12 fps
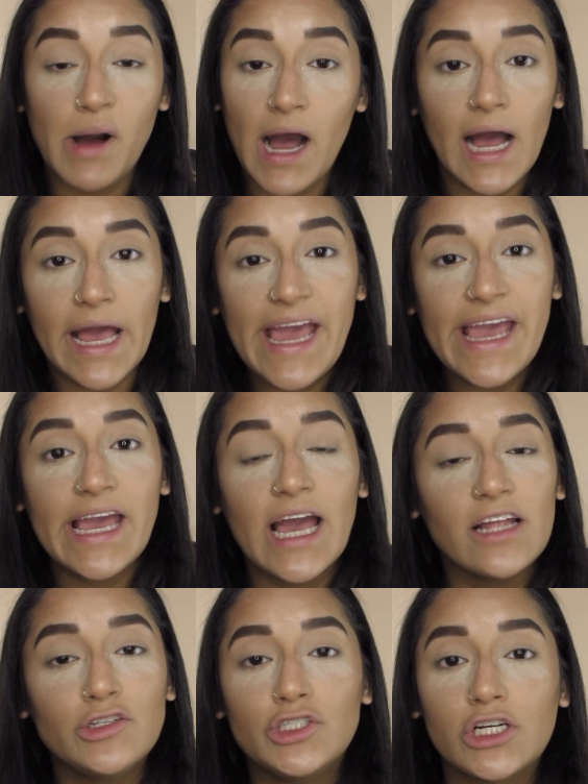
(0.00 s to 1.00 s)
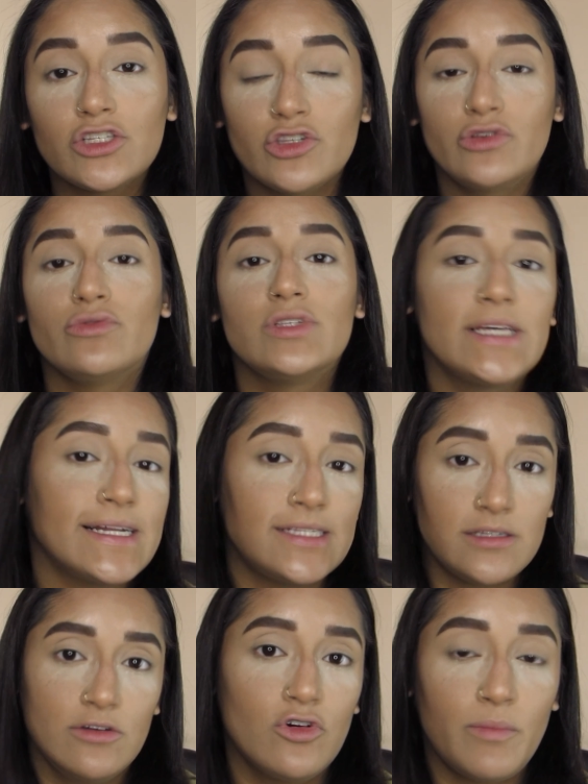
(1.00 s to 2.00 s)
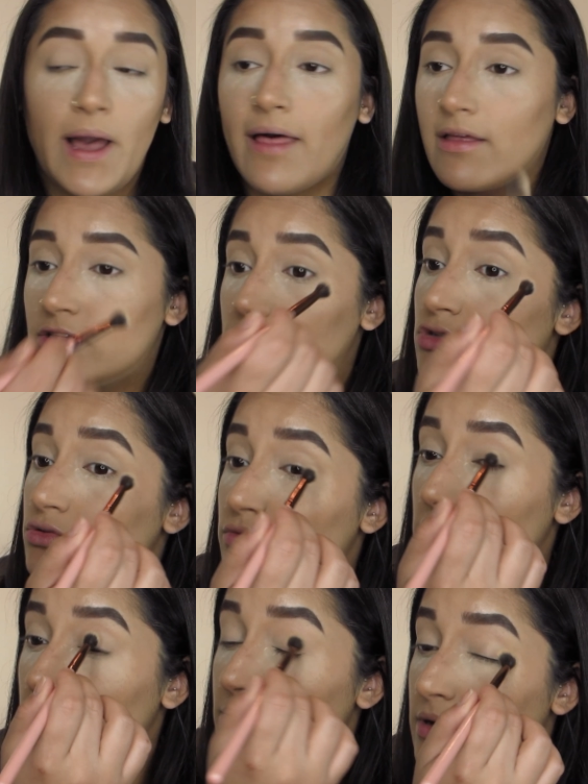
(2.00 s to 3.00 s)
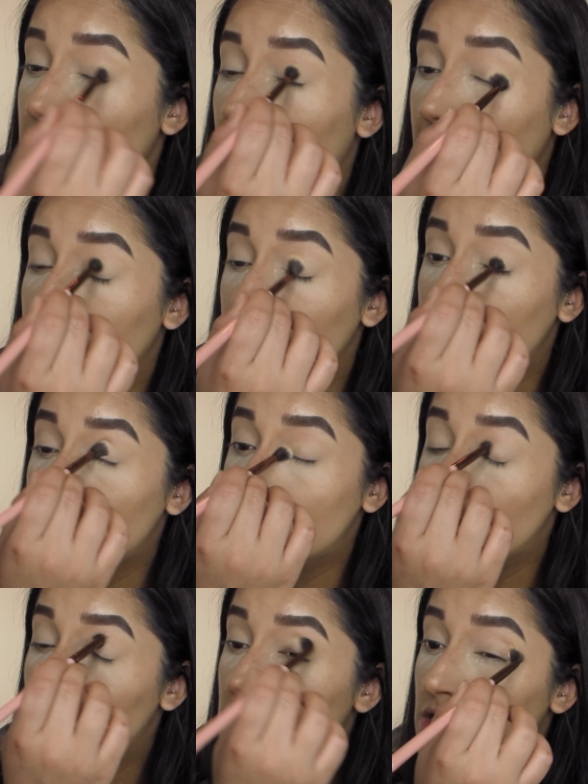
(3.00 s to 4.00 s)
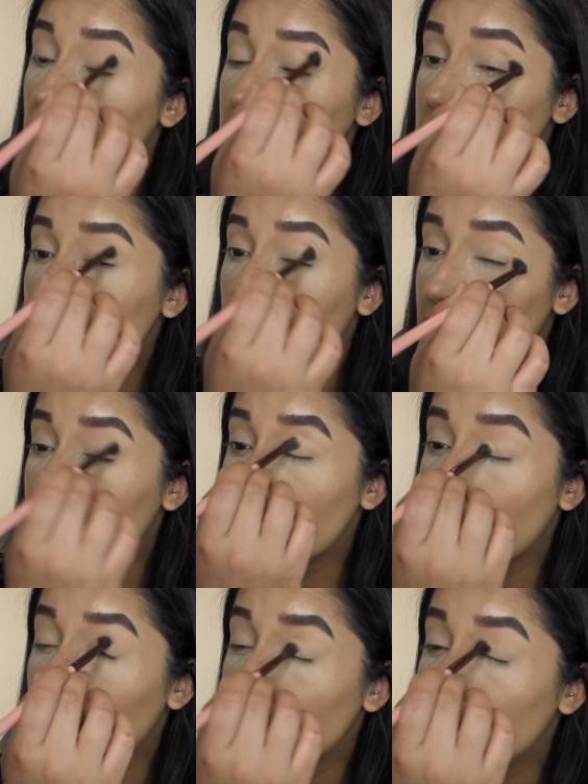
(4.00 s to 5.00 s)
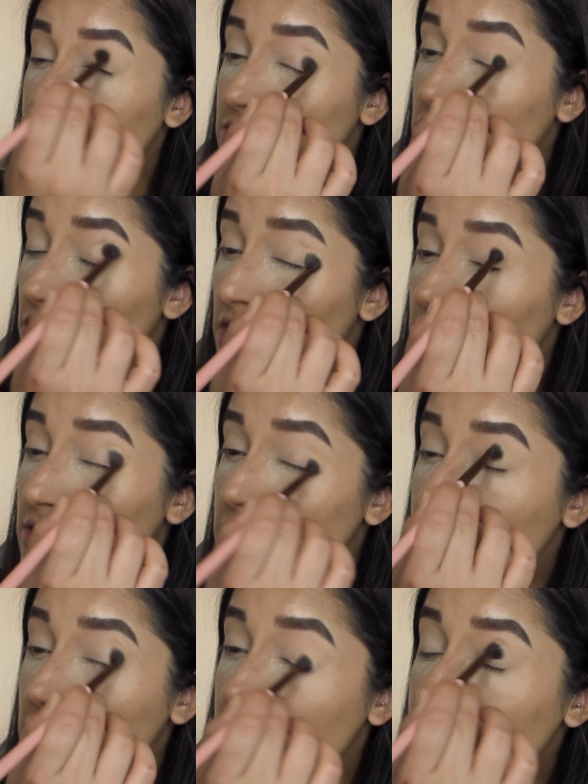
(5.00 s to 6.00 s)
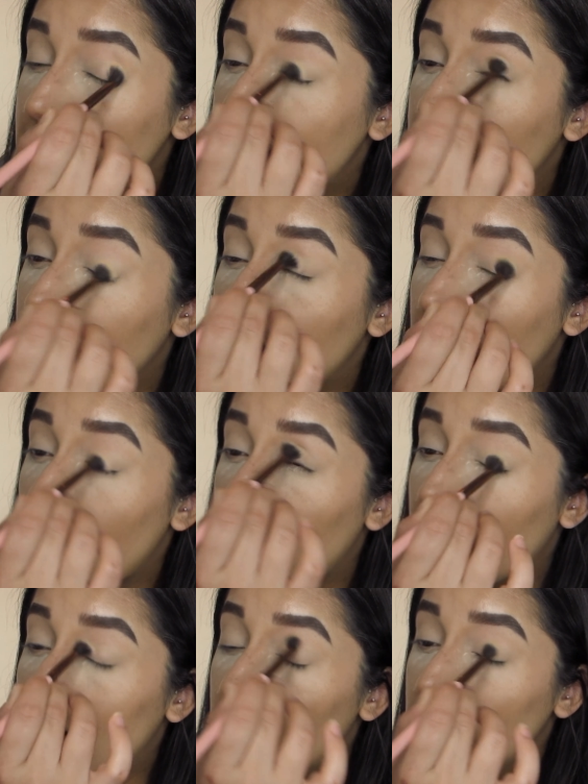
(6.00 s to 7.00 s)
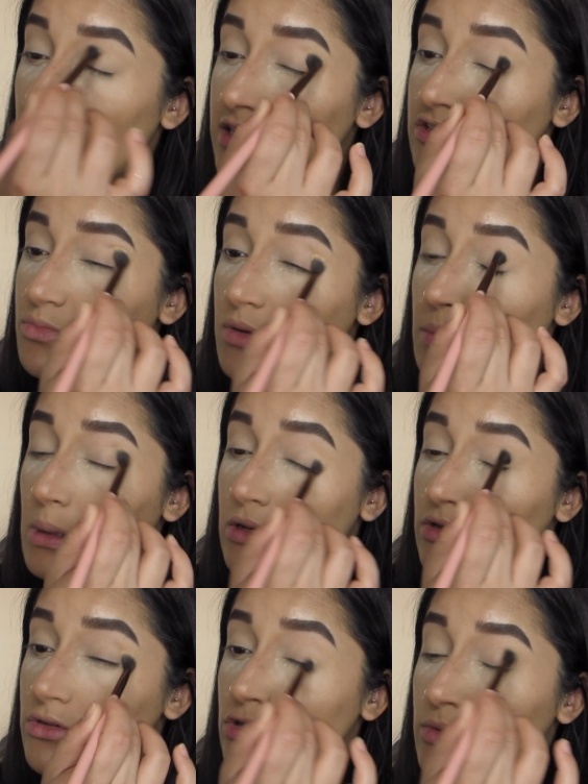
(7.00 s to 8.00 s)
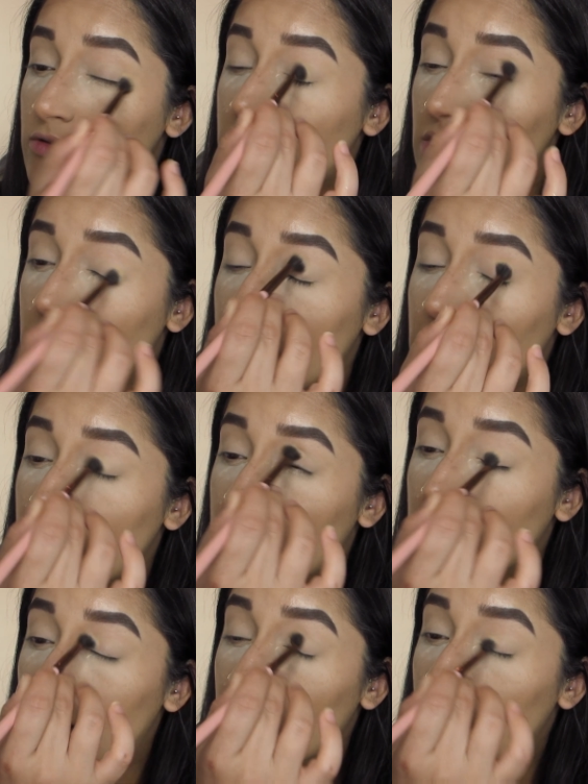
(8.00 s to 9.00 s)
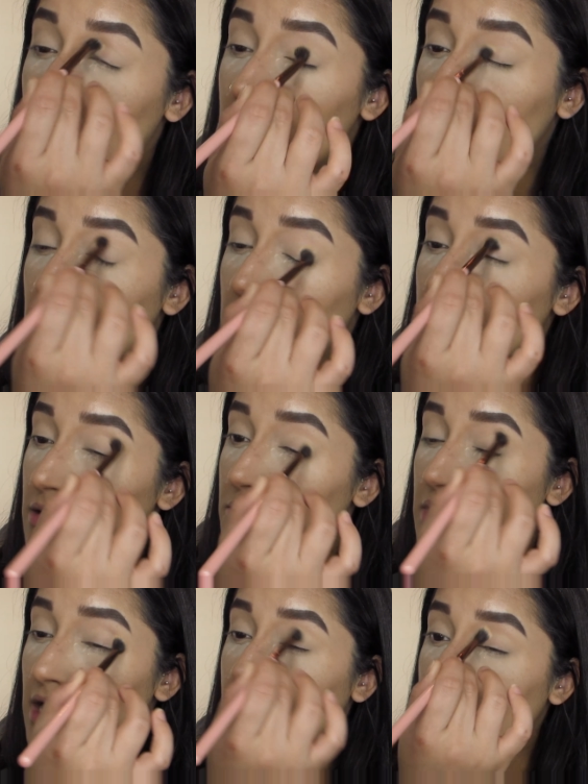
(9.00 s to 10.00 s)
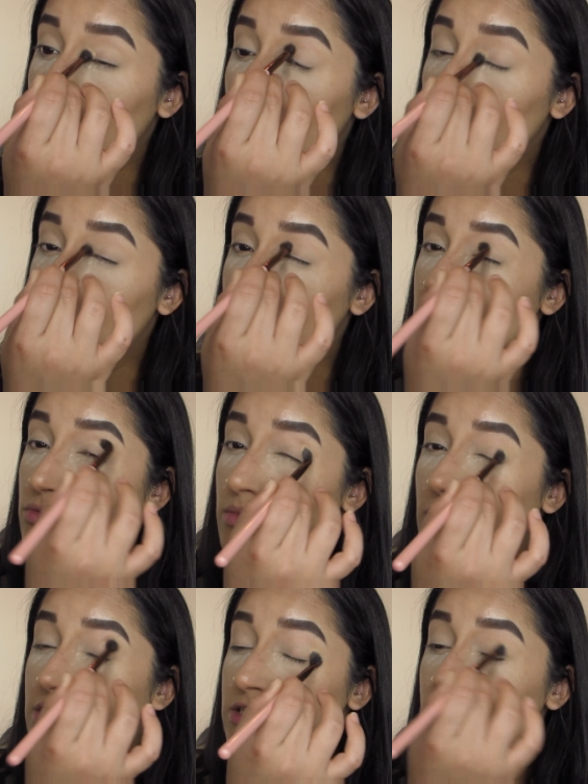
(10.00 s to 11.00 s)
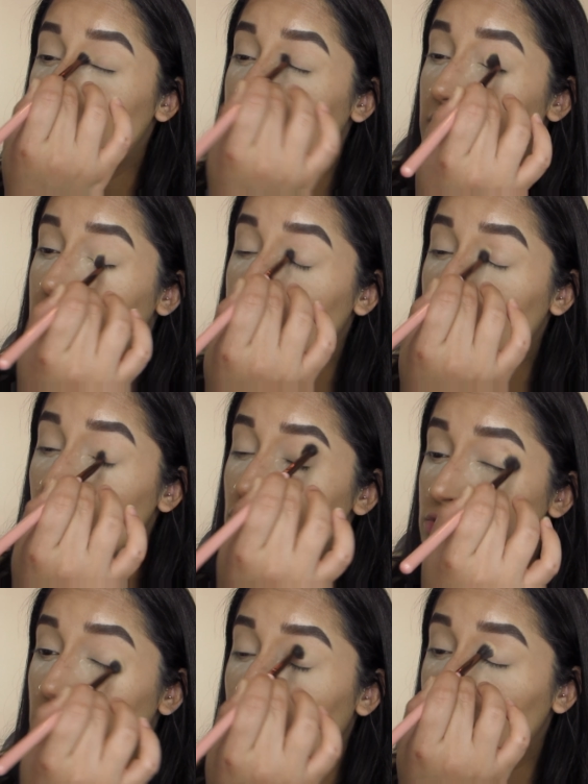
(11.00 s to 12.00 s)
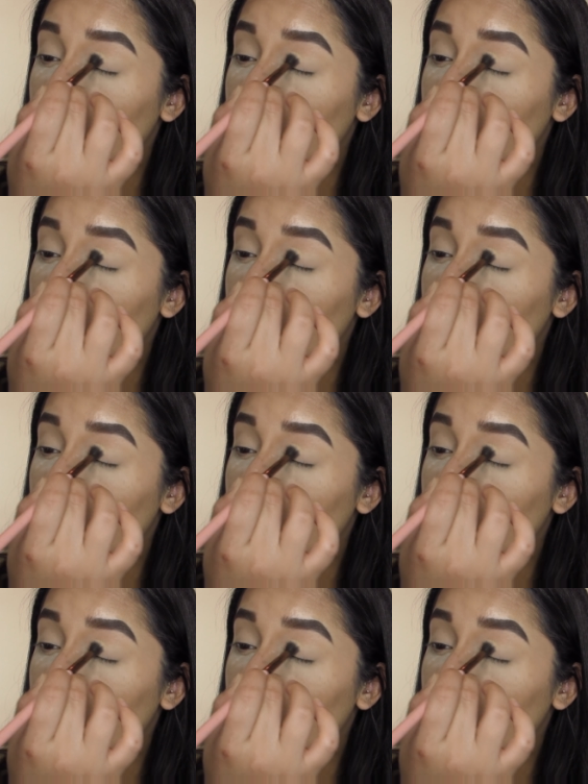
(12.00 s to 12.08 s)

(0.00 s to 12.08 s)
buy and just use that single palette to do really pretty eye looks. So I think I might start a series like that. I know lots of people on YouTube have done it, but I kind of want to do my spin and use my